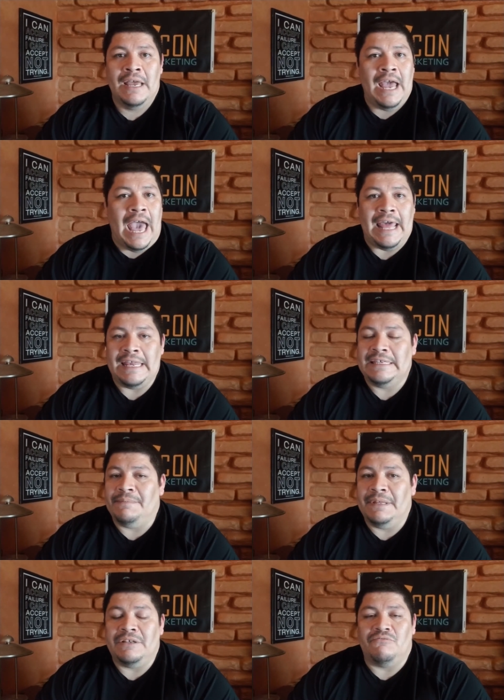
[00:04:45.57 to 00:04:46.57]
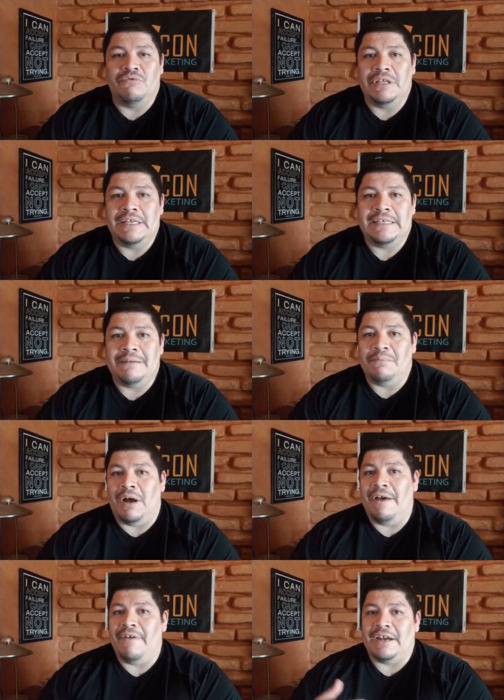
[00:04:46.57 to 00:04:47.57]
And it's something that's really simple.
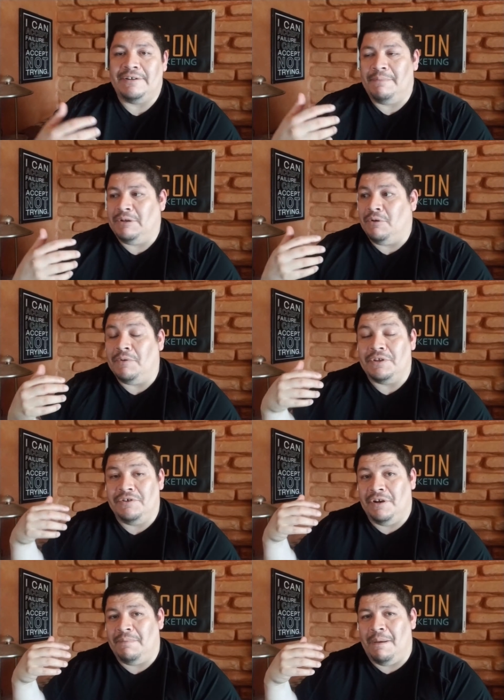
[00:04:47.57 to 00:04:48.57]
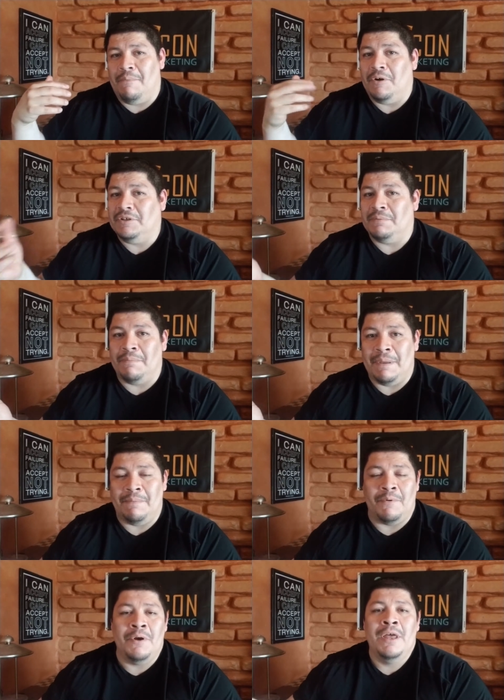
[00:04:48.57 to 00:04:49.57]
I've actually been told this trick by multiple
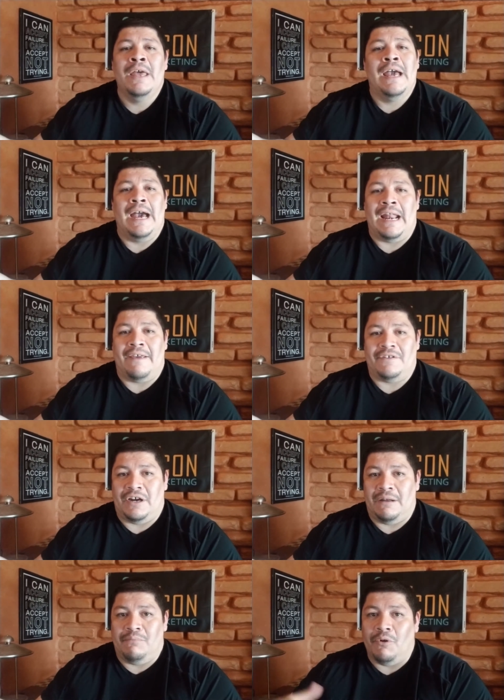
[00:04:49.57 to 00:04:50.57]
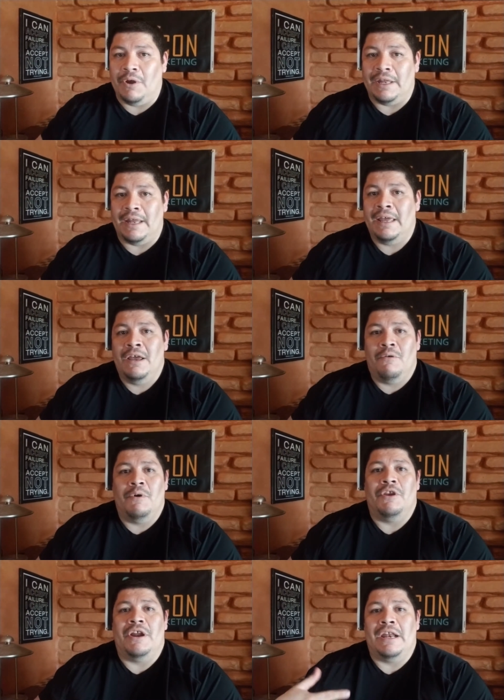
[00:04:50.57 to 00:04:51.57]
people, and I started employing it. When
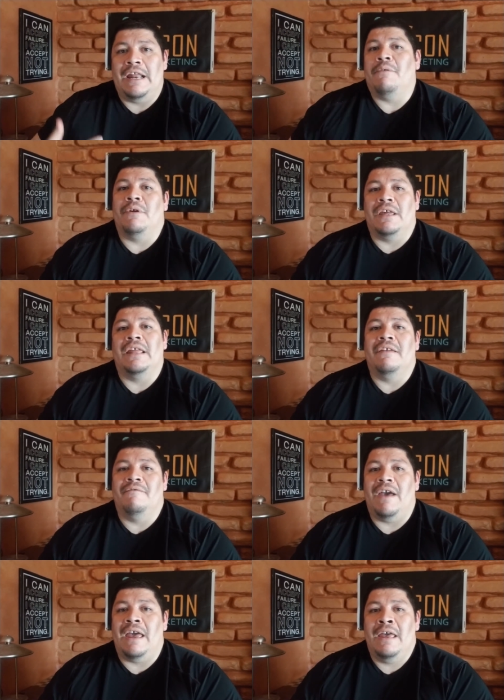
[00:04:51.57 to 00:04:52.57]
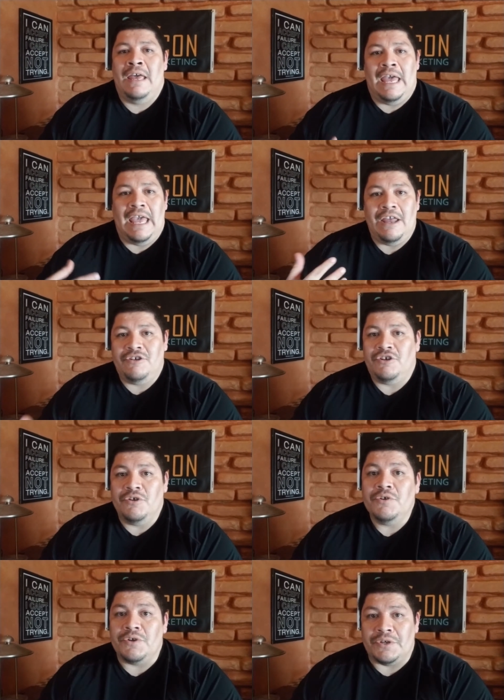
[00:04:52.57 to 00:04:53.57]
you're at a networking event,
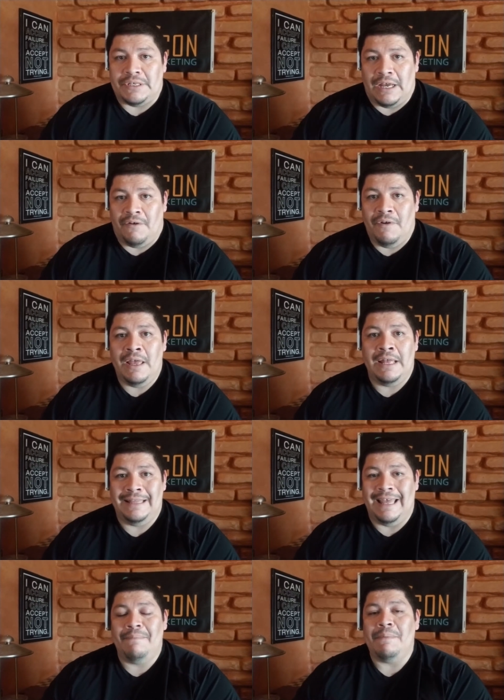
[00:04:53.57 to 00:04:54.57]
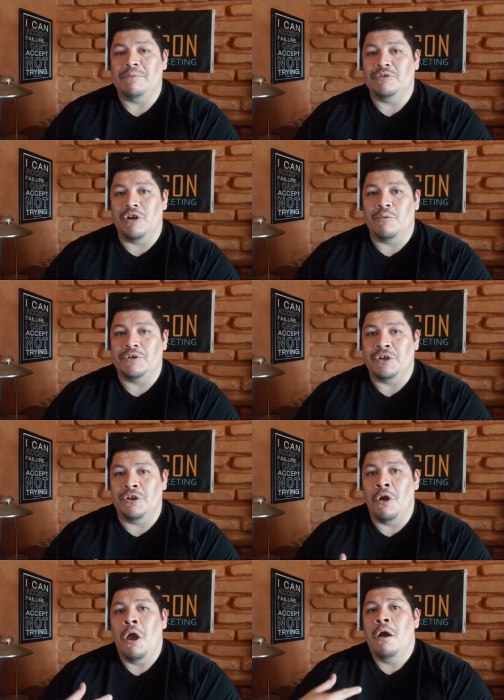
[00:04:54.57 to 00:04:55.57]
introduce yourself, let people know what you
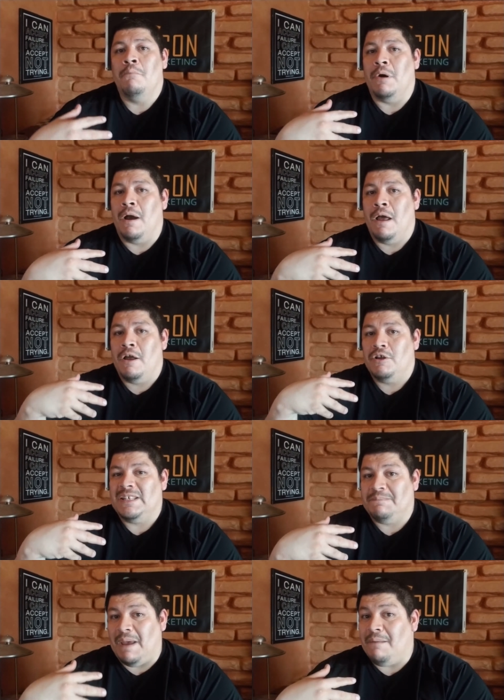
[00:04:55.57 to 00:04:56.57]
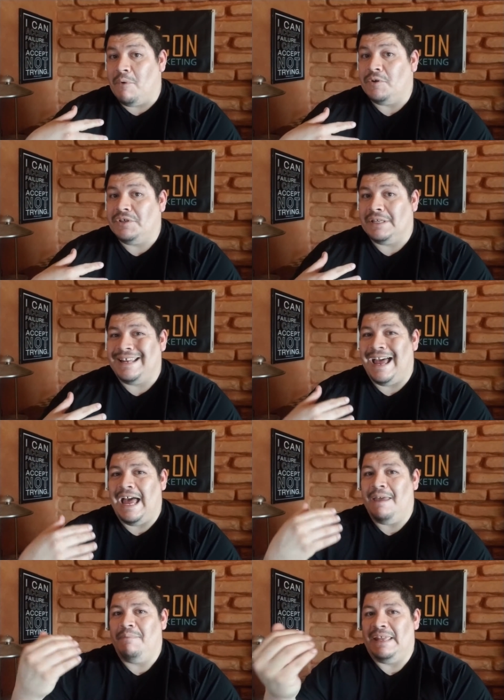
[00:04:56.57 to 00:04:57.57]
do, but spend most of the
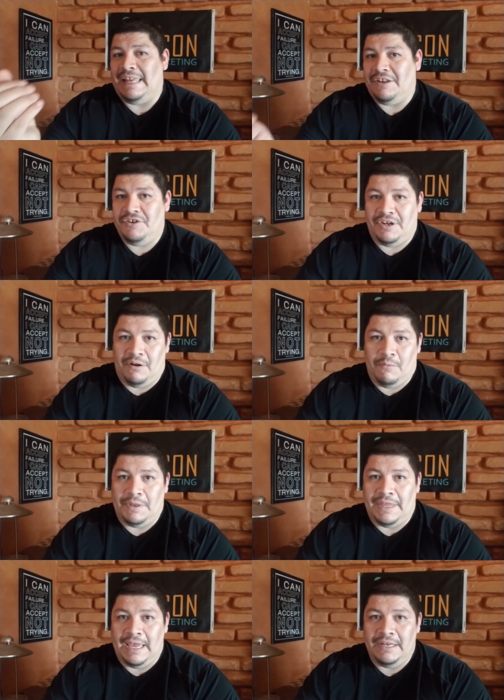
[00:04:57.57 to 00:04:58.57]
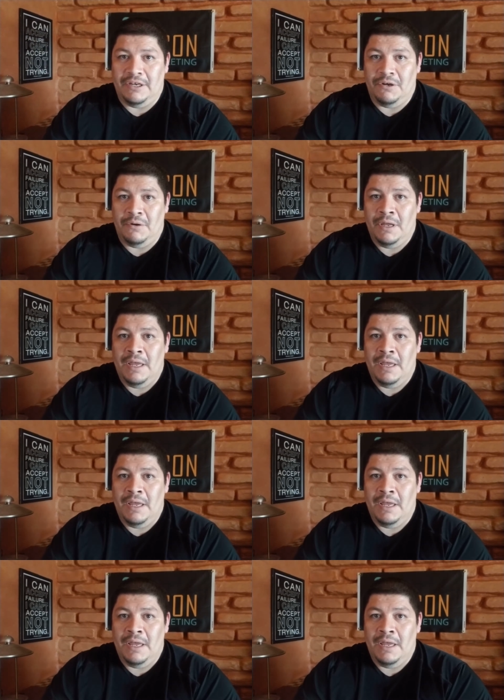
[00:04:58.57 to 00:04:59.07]
time being interested in what they do,